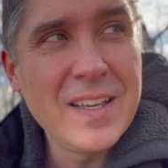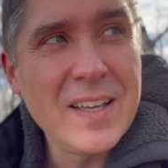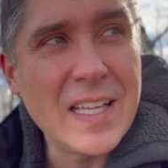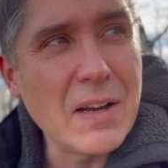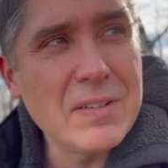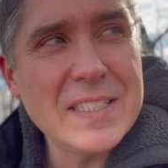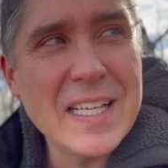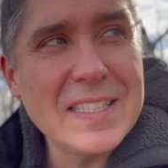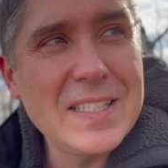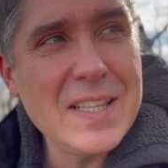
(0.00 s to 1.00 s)
And ever
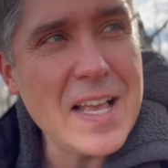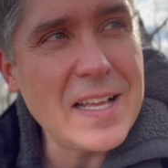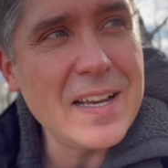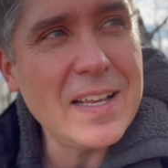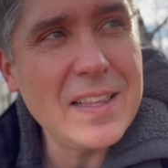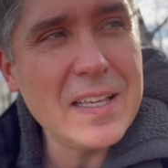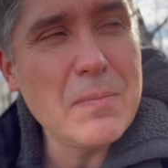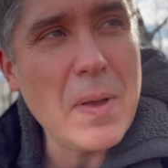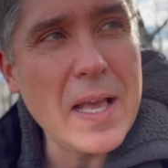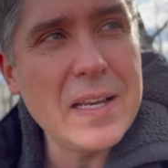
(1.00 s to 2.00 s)
since then, I think
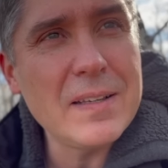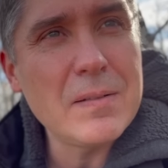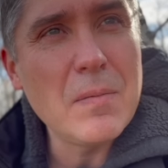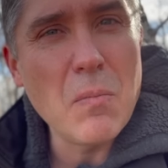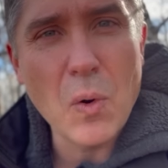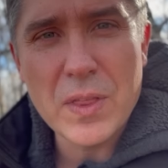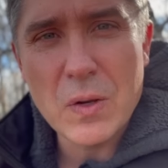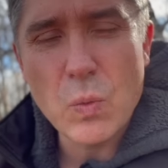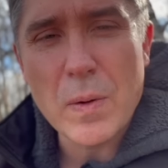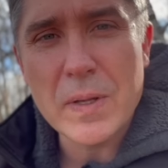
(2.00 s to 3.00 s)
men, more
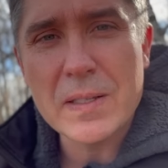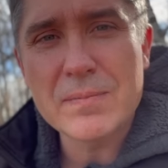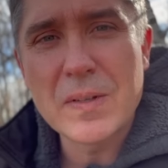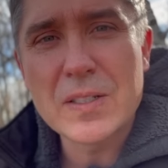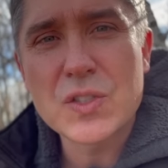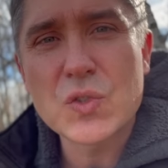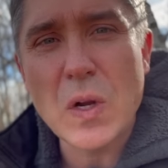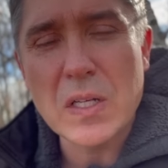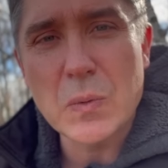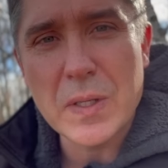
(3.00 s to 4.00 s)
than women,
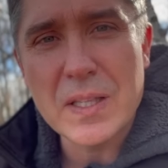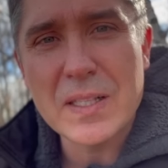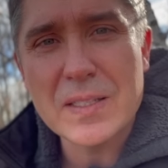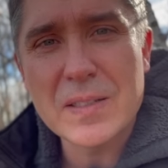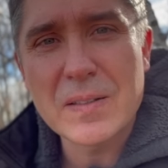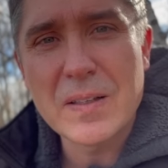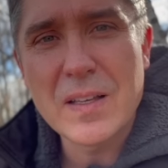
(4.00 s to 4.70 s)
struggle with this.